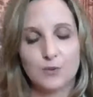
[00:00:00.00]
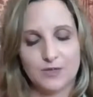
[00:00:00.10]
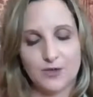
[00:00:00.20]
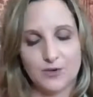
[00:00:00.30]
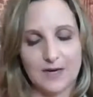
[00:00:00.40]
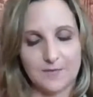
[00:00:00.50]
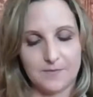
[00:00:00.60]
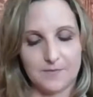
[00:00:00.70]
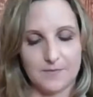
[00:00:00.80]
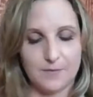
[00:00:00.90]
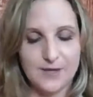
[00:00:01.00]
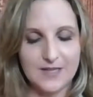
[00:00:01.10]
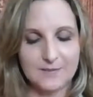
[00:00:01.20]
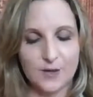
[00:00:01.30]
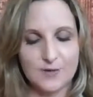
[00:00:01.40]
So we'll do our
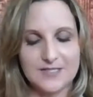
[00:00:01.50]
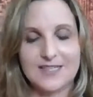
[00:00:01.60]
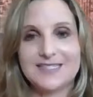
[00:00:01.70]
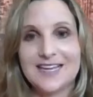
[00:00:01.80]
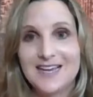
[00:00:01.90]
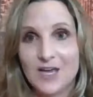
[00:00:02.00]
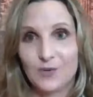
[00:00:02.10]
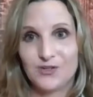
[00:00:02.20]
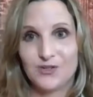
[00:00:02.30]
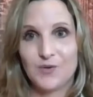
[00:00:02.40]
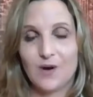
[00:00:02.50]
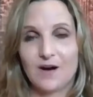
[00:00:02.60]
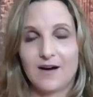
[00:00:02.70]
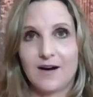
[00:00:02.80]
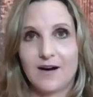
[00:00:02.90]
breathing poses, we'll do
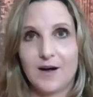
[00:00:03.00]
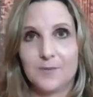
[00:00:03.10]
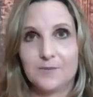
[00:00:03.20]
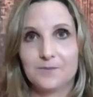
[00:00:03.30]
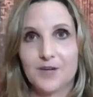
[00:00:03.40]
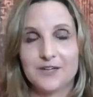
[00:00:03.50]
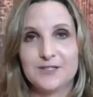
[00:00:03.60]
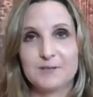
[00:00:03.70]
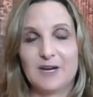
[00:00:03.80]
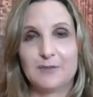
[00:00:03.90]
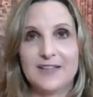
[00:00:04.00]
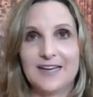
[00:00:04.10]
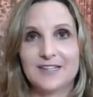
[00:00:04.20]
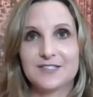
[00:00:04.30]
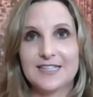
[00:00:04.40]
our
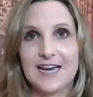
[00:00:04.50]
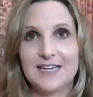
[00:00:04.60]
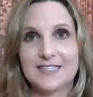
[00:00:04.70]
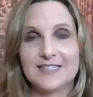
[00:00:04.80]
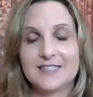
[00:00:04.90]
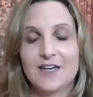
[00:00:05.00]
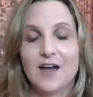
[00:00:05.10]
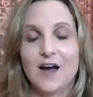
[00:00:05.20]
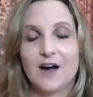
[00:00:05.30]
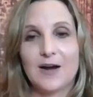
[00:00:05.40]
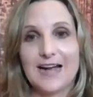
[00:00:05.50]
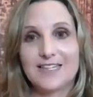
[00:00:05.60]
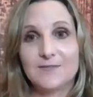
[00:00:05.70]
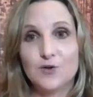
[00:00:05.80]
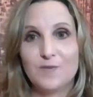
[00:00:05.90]
breathing exercises, our
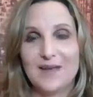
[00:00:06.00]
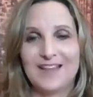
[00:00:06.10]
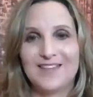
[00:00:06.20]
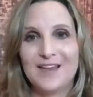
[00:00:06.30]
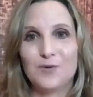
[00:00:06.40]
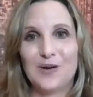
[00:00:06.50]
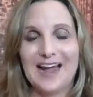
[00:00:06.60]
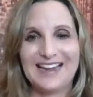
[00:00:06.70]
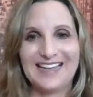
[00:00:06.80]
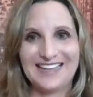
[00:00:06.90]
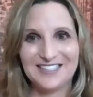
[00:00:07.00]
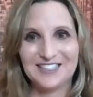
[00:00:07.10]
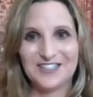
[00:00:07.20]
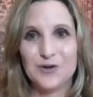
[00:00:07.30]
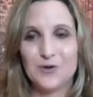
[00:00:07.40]
active movement, and then we'll kind of get
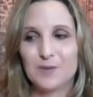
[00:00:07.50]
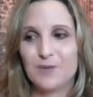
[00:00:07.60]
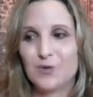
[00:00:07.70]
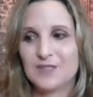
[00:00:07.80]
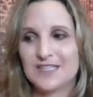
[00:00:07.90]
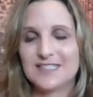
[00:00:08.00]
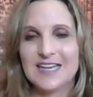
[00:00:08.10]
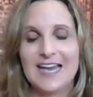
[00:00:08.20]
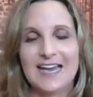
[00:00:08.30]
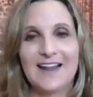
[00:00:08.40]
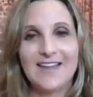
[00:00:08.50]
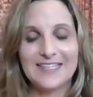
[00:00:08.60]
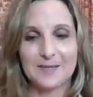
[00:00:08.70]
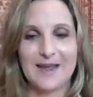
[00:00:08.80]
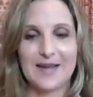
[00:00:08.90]
into the yoga poses. And I
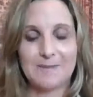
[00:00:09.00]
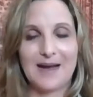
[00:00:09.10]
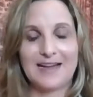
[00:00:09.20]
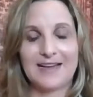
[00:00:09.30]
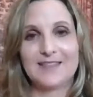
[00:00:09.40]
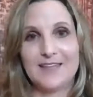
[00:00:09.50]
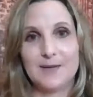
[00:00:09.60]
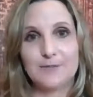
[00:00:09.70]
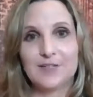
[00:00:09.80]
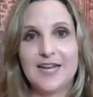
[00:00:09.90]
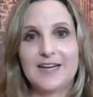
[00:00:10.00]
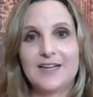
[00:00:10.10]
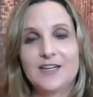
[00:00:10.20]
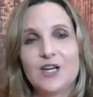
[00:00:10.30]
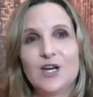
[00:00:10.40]
like to make mine theme
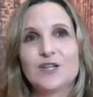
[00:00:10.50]
related.